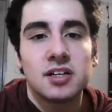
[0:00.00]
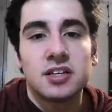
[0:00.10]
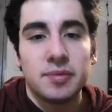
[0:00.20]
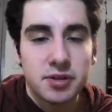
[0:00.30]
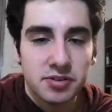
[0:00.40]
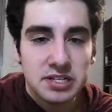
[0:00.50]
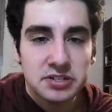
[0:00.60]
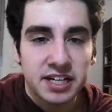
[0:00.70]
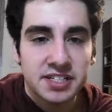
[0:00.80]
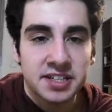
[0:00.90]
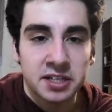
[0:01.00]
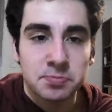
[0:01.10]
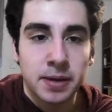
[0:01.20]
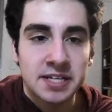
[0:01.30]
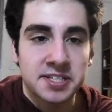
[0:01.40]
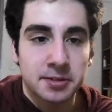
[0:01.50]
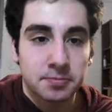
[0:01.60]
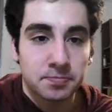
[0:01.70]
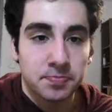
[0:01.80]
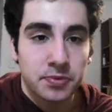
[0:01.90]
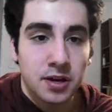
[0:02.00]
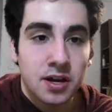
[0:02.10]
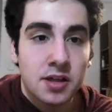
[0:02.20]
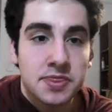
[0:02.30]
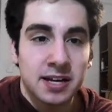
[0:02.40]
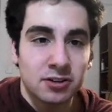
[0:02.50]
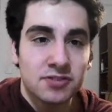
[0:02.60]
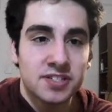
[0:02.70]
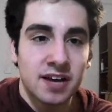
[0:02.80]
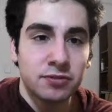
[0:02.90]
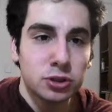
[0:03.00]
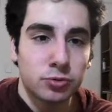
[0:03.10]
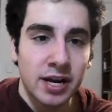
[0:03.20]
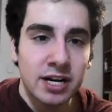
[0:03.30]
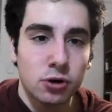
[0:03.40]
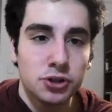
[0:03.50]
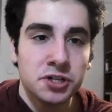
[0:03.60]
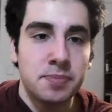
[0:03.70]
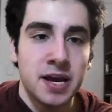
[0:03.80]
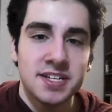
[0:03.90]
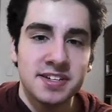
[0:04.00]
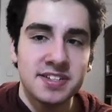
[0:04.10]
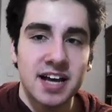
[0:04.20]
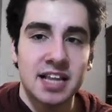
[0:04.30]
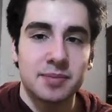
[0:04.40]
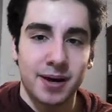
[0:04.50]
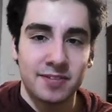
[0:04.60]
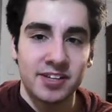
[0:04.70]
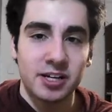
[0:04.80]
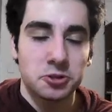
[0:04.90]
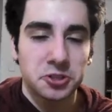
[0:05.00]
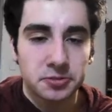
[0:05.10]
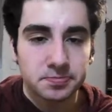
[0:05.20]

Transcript: Number 396, basin. There are several great ocean basins at the bottom of the ocean.